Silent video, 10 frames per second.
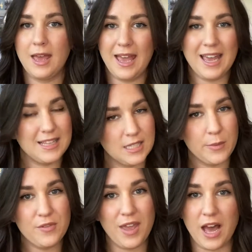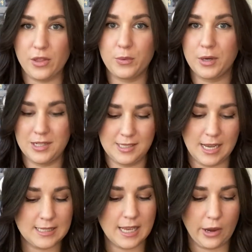And some of the other wooden
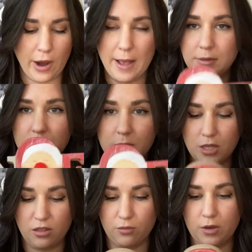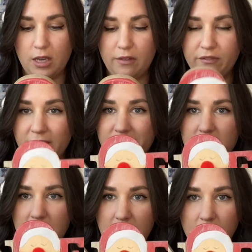signs I grabbed, this was
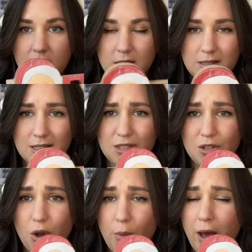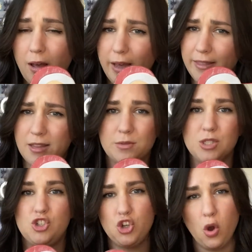$3.50. It's Noel. I think there
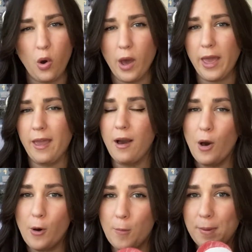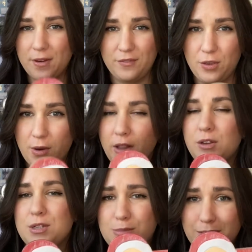was Joy, Hope, a few
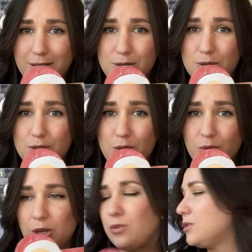others, but those are so cute.